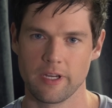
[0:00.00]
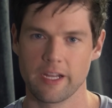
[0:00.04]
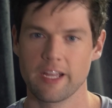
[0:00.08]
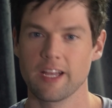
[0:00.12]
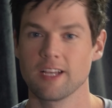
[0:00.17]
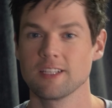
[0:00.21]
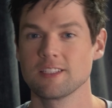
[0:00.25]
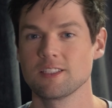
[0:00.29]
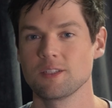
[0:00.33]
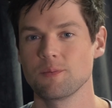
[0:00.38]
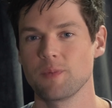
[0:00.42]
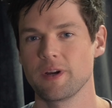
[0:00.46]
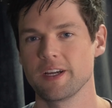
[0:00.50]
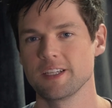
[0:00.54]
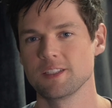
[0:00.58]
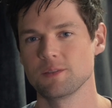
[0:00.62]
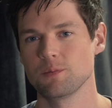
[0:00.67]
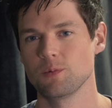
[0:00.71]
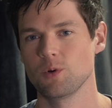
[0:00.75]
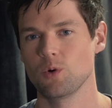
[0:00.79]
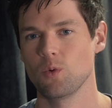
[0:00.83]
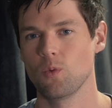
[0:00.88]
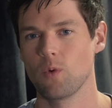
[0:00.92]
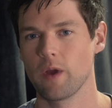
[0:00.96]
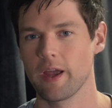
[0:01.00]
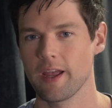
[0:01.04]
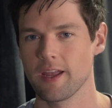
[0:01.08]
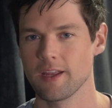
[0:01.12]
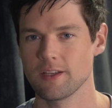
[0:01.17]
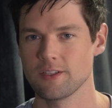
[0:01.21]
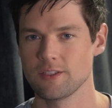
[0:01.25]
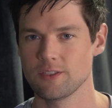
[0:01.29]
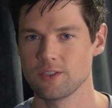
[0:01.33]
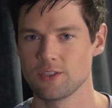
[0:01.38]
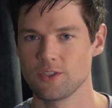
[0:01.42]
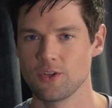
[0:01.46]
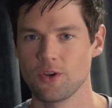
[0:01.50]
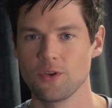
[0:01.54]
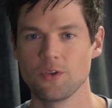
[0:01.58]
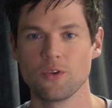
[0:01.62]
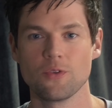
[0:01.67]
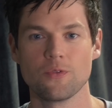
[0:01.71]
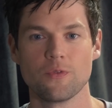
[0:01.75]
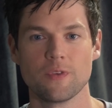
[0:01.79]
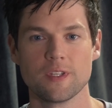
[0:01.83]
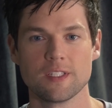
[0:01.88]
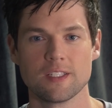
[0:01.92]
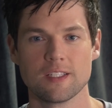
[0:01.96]
a customizable way to show
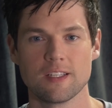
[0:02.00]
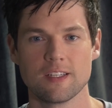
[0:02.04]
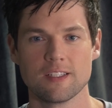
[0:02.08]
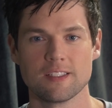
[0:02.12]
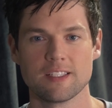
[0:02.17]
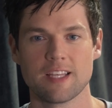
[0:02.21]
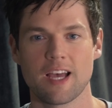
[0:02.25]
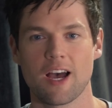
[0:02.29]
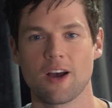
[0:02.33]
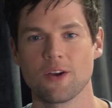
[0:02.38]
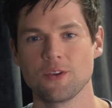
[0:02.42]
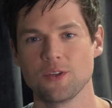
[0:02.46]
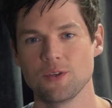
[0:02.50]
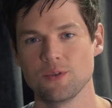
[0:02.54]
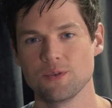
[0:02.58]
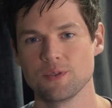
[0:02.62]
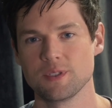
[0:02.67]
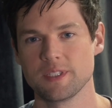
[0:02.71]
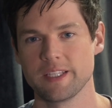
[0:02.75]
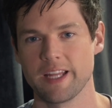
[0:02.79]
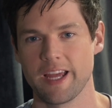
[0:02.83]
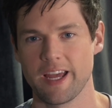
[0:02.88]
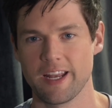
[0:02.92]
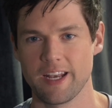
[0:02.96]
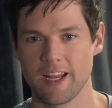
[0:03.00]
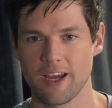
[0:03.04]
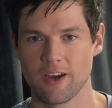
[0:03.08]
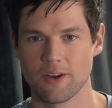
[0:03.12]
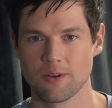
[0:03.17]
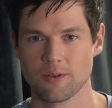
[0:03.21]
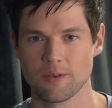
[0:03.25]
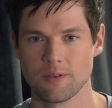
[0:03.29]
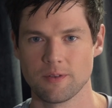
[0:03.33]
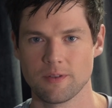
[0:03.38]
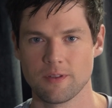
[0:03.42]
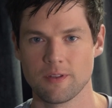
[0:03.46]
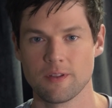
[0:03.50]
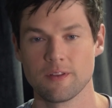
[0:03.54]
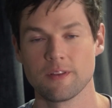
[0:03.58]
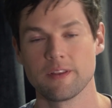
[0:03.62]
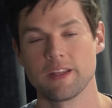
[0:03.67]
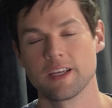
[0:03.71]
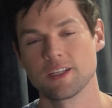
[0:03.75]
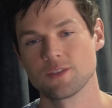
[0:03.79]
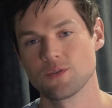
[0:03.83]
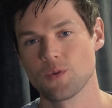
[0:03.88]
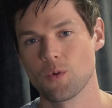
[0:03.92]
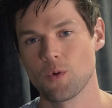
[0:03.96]
your visitors how you stand out.
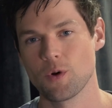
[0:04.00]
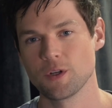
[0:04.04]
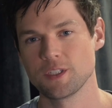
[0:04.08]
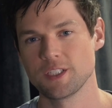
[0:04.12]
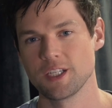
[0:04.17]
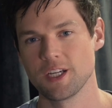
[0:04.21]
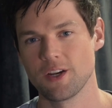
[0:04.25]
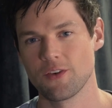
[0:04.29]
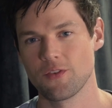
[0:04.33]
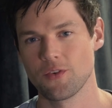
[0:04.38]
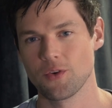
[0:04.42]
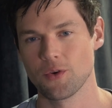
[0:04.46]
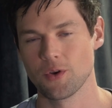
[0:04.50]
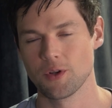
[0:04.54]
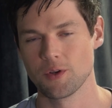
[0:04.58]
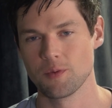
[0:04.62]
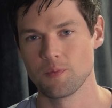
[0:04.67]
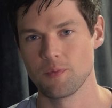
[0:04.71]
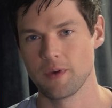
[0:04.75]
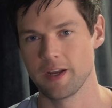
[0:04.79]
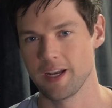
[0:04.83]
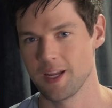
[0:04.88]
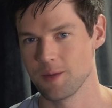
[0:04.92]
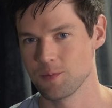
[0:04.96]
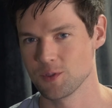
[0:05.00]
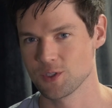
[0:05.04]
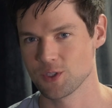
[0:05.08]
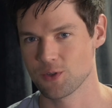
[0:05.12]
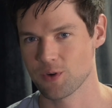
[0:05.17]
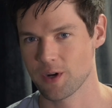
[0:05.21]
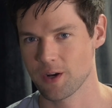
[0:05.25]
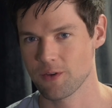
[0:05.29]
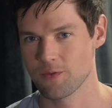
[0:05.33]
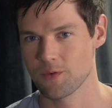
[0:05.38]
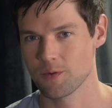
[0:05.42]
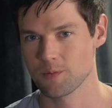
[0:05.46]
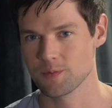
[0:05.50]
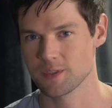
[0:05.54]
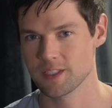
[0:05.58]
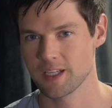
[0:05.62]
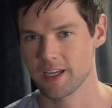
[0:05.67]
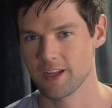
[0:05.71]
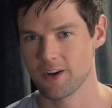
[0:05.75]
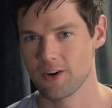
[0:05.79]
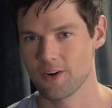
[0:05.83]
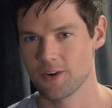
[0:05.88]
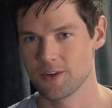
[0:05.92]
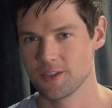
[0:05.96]
Thanks for watching everyone. My name is Greg from
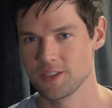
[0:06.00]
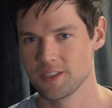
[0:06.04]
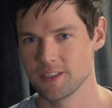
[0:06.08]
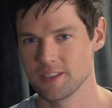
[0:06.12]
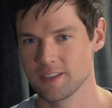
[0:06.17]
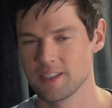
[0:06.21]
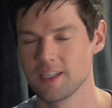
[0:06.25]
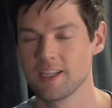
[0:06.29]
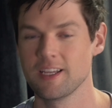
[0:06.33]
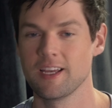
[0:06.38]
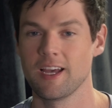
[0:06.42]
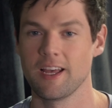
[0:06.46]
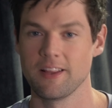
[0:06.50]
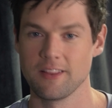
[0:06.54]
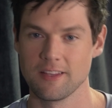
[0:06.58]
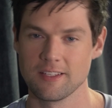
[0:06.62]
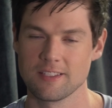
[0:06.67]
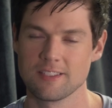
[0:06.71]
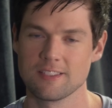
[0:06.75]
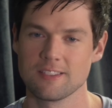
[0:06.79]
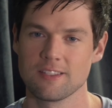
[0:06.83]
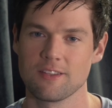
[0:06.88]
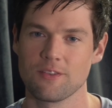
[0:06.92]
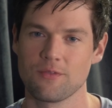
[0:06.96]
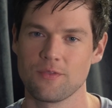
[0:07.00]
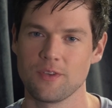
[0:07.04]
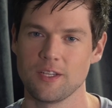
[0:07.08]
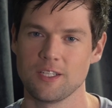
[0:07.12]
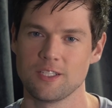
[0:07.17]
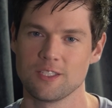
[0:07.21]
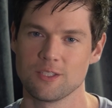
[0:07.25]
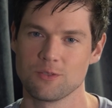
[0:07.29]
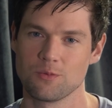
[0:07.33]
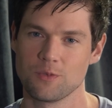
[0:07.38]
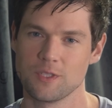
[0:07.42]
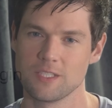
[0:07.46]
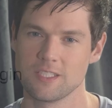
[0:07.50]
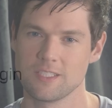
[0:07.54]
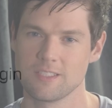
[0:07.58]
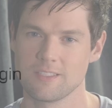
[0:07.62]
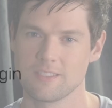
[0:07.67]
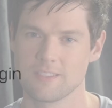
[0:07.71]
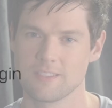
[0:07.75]
SiteOrigin, and this is the Features widget.